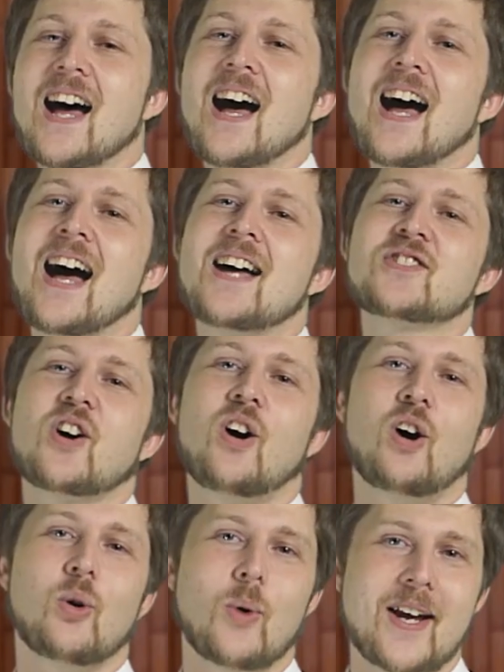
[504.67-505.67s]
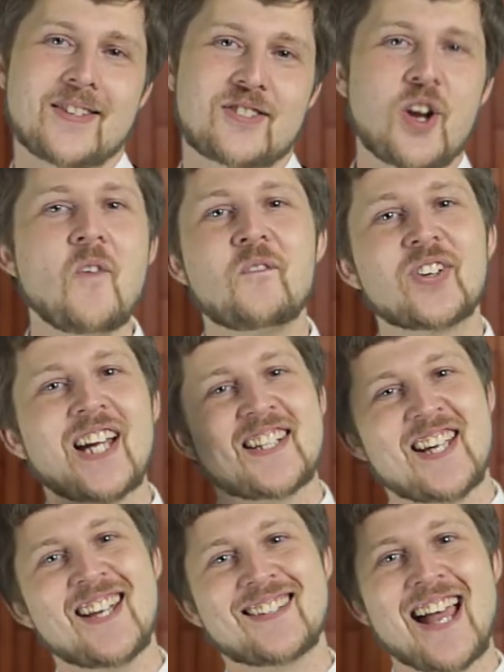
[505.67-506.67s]
As always, don't forget to
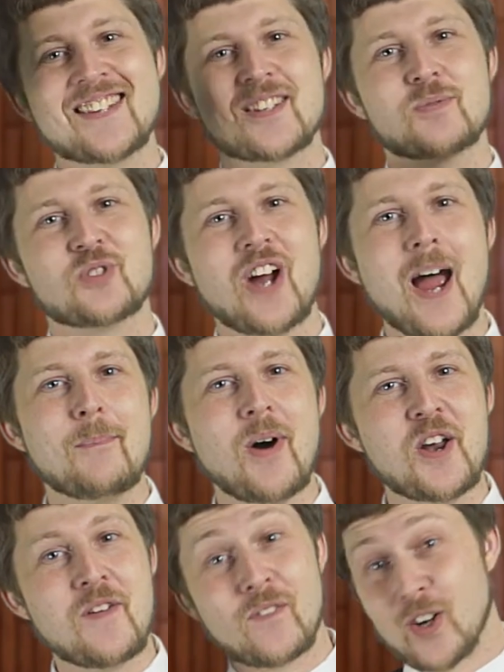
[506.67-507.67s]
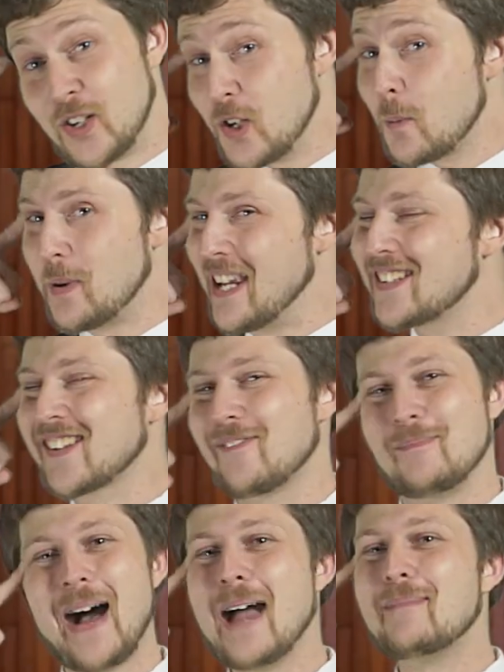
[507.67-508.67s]
hit that subscribe button for a new piece of
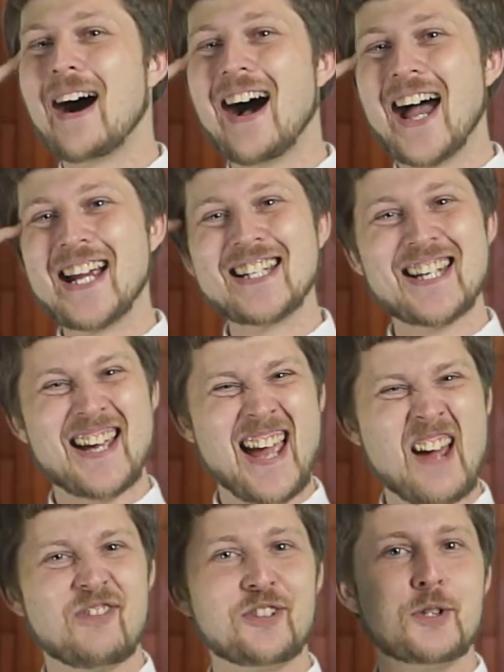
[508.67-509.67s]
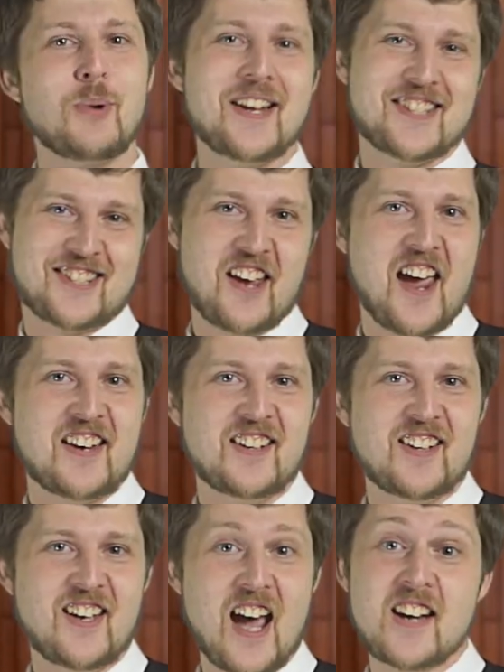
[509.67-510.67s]
my mind every Wednesday.
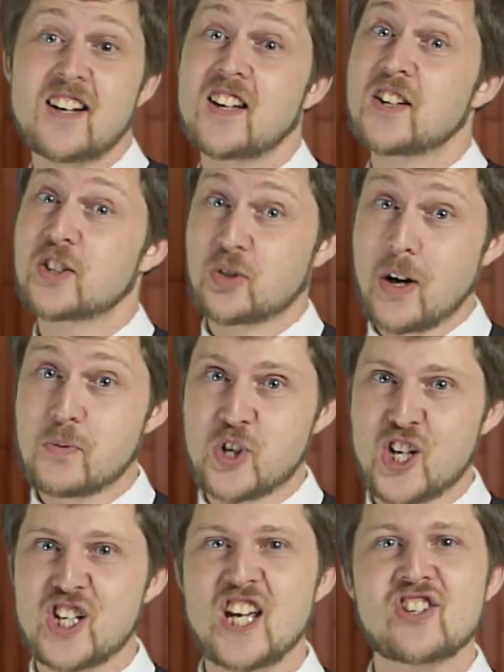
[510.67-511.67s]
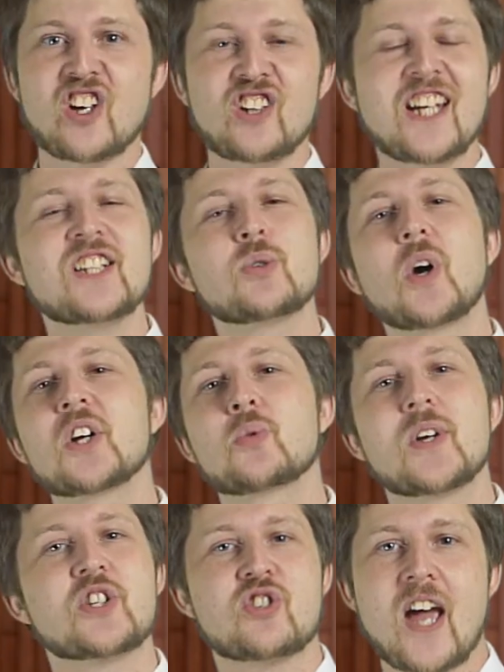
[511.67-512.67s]
And in the description is a link to our
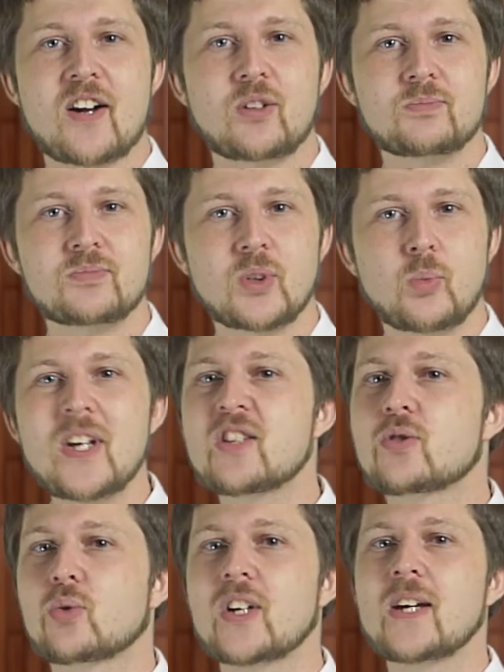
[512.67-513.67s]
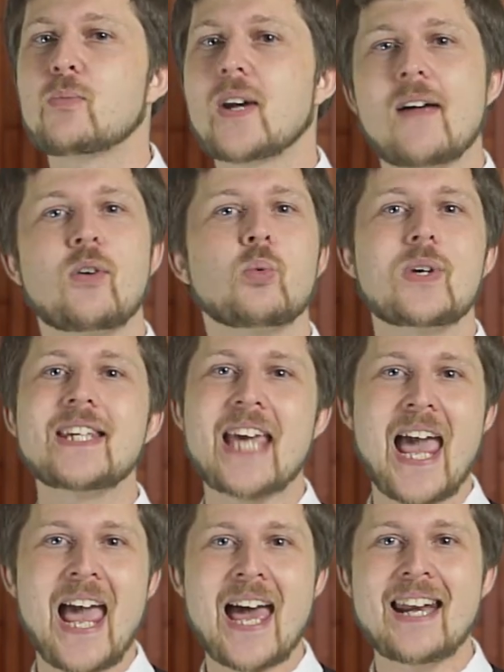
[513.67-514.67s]
Twitch channel. We stream whenever we
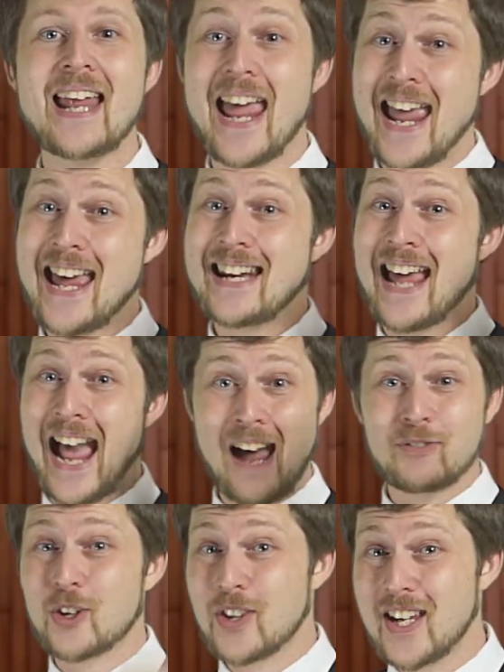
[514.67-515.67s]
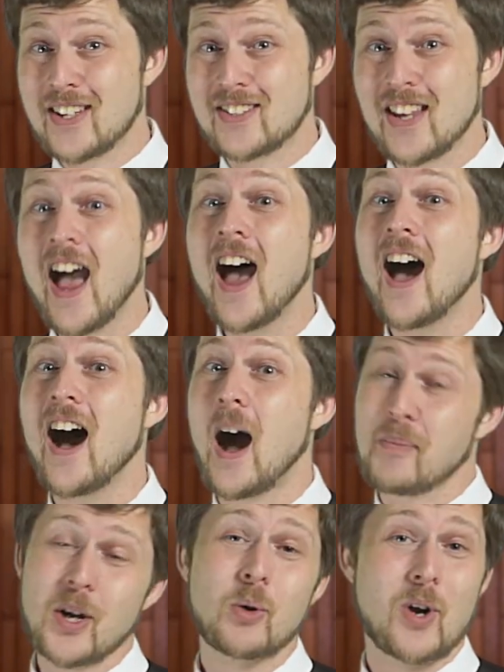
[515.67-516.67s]
can, and after this,
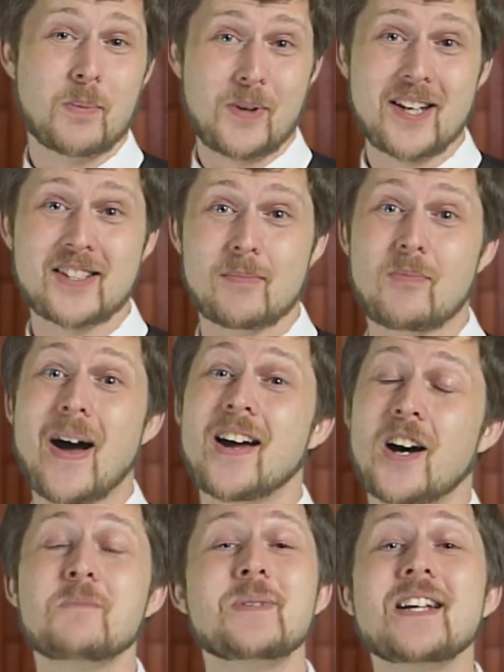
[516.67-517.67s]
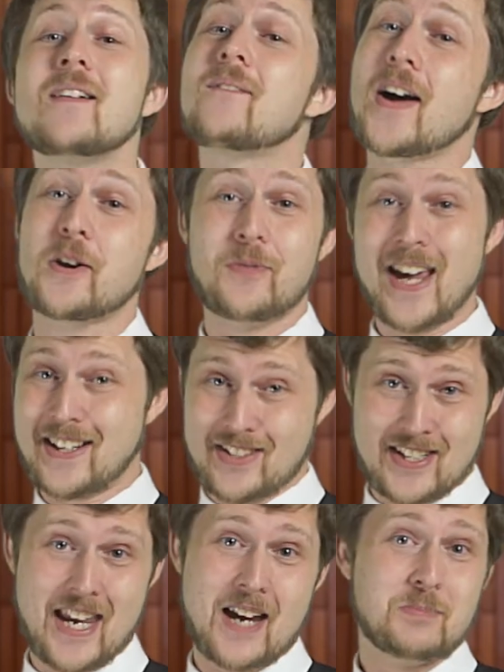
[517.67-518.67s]
I'm gonna wanna play some of my unbeaten Final
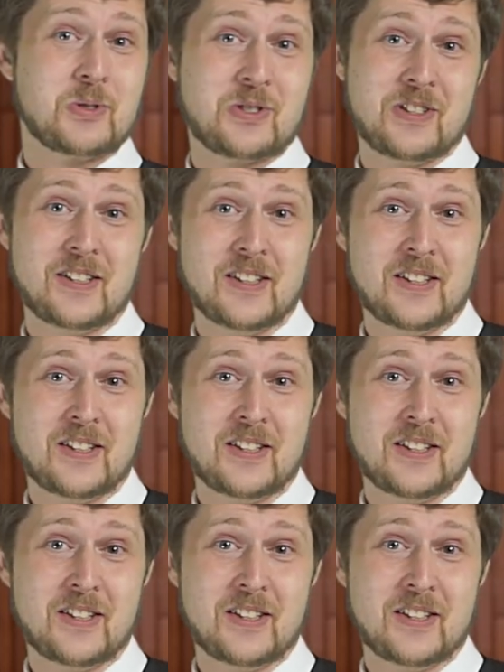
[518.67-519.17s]
Fantasy games.